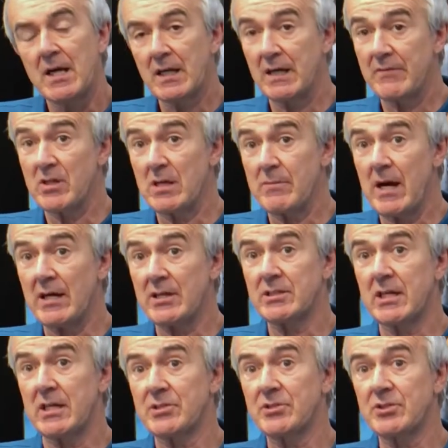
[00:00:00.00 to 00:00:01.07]
giving them
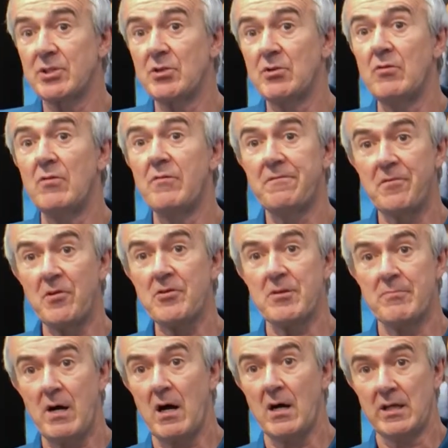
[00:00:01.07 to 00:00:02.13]
access to further
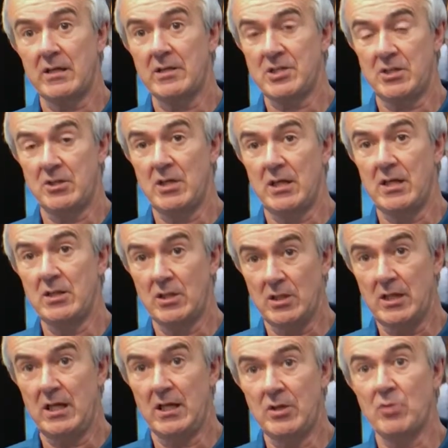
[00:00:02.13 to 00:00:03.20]
markets
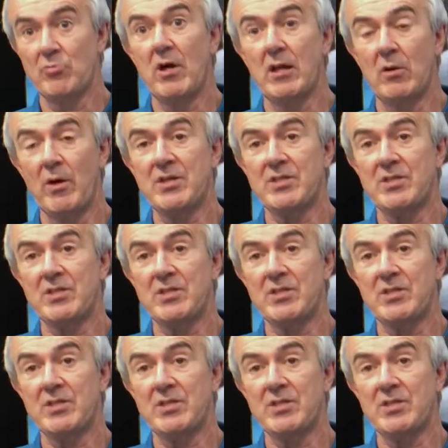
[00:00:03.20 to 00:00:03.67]
in the railway